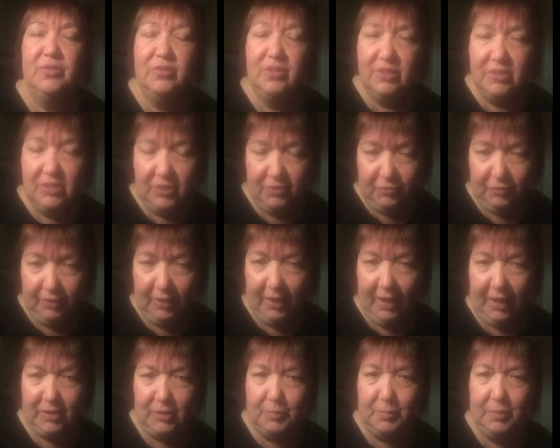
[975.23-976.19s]
the different
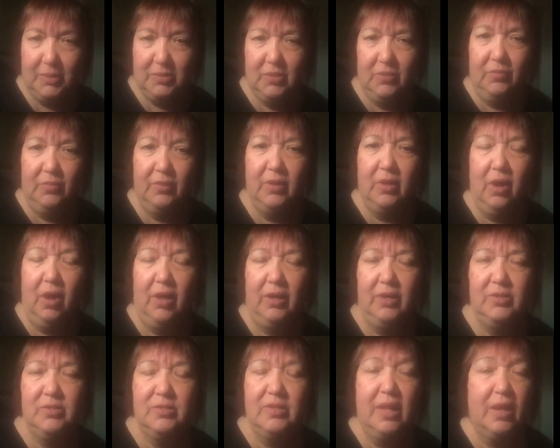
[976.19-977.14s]
aspects of the
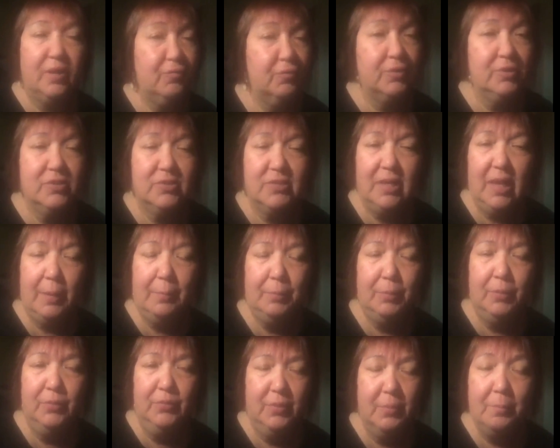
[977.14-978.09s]
goddess like for
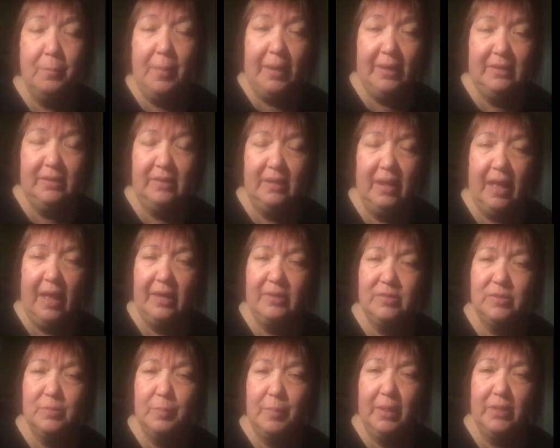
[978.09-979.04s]
example the maiden
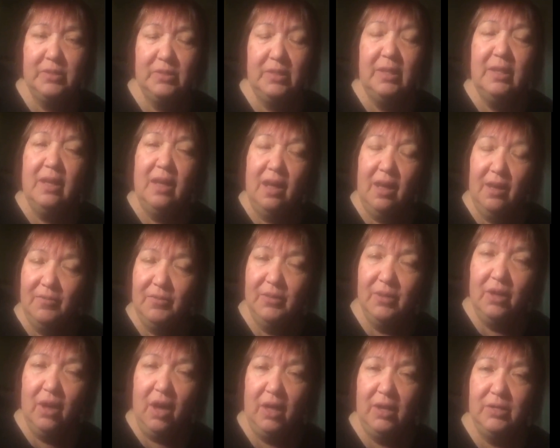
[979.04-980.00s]
aspect of the
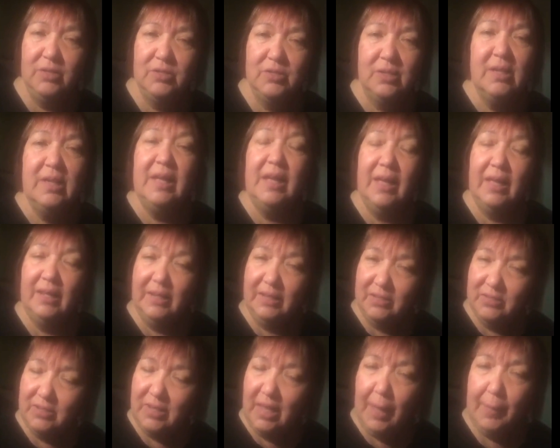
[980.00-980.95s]
goddess an
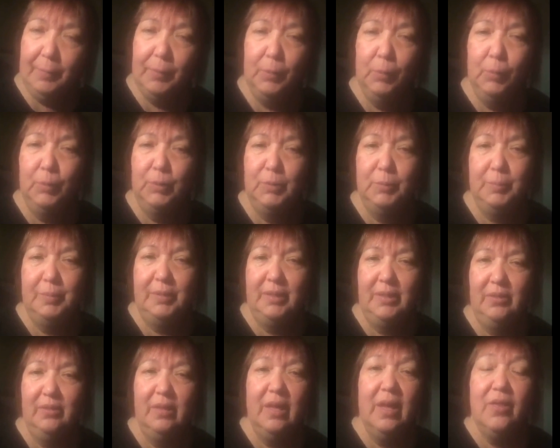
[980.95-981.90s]
example would
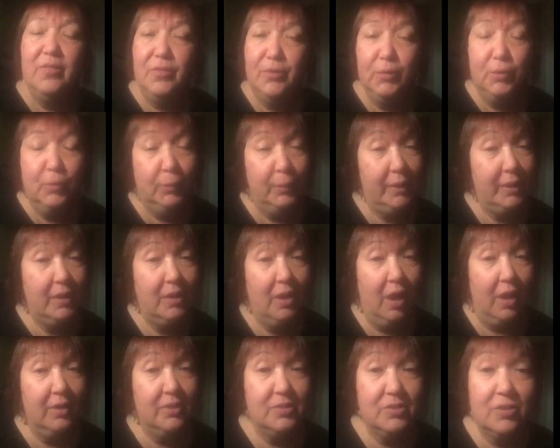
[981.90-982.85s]
be the greek
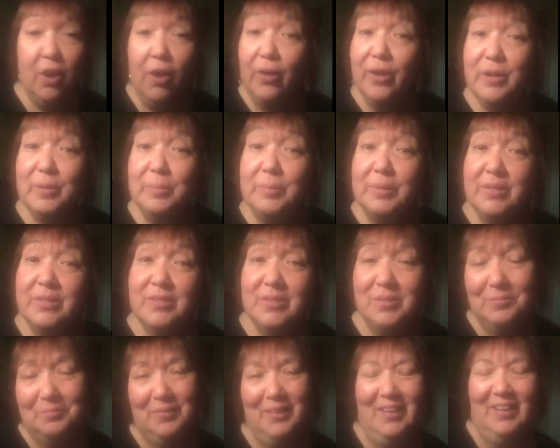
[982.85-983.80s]
goddess artemis